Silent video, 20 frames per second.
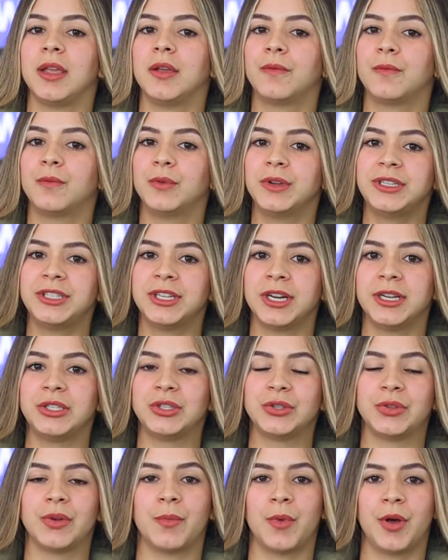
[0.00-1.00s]
If we
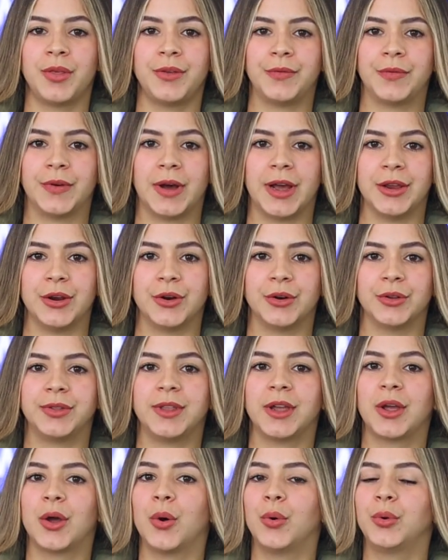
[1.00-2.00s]
change the modifier,
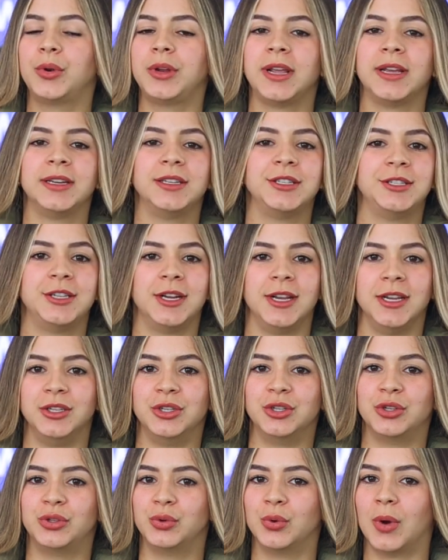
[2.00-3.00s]
the code can
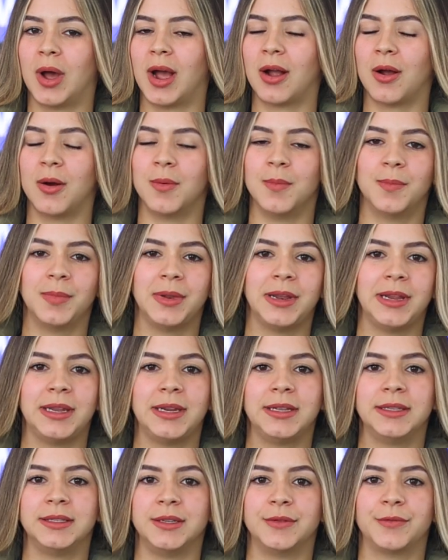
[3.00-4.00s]
change to a
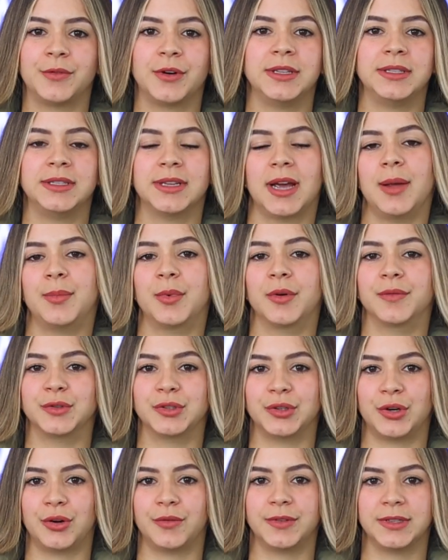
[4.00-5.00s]
completely different type of
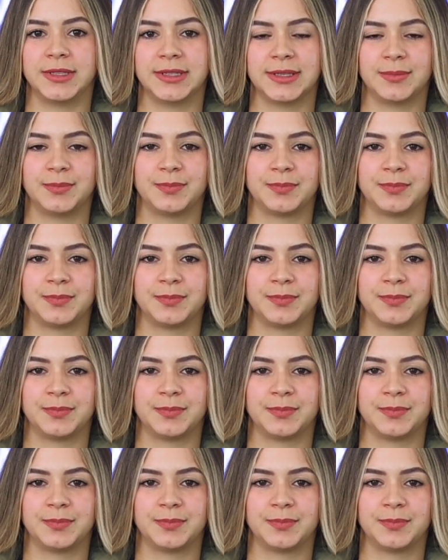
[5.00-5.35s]
service.